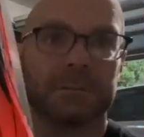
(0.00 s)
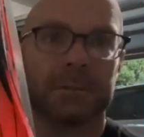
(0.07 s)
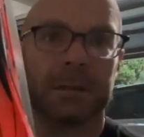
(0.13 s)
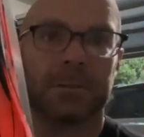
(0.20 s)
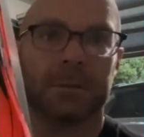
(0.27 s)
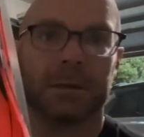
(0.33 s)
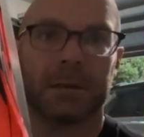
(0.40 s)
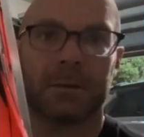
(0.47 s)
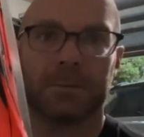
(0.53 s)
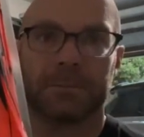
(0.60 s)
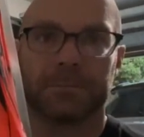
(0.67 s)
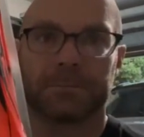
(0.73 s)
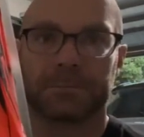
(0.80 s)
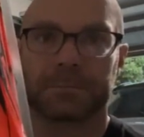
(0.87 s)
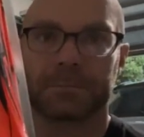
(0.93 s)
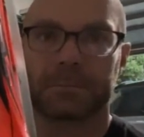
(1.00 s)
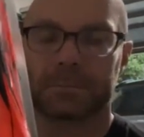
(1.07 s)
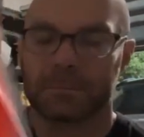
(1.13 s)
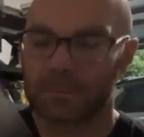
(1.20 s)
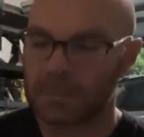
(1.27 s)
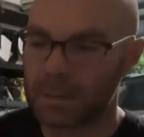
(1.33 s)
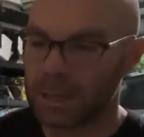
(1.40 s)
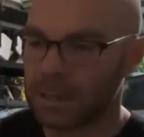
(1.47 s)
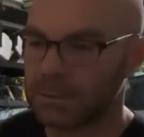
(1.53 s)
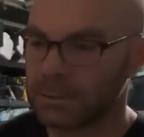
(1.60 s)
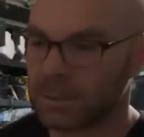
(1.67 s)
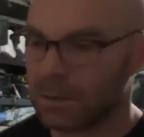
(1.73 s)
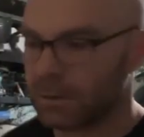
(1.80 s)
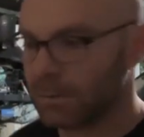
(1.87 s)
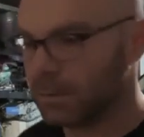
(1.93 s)
there we go. And
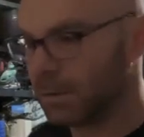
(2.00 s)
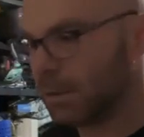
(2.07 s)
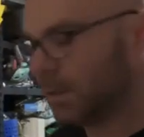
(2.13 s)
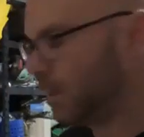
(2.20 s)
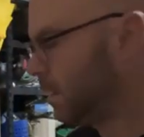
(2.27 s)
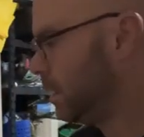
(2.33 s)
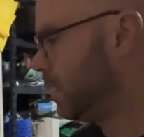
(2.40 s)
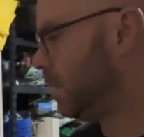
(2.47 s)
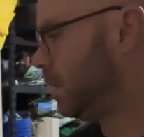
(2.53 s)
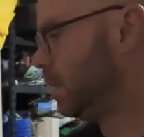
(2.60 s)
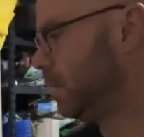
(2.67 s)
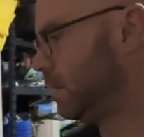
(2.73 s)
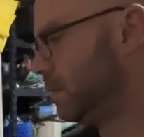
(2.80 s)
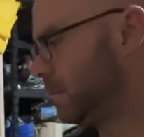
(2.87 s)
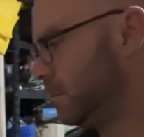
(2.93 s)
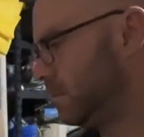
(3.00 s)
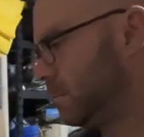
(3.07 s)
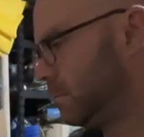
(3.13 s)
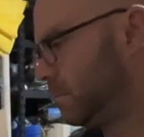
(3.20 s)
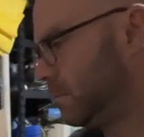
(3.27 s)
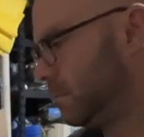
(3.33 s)
so, um,